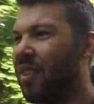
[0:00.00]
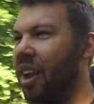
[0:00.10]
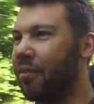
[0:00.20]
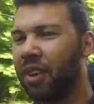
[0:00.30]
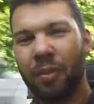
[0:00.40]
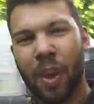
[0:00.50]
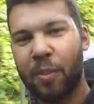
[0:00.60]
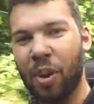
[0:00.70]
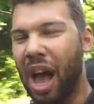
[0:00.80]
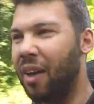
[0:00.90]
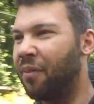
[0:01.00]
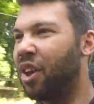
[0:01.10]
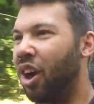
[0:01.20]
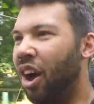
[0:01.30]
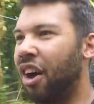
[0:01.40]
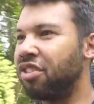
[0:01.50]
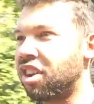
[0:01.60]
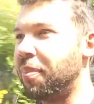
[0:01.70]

Now, a few people have asked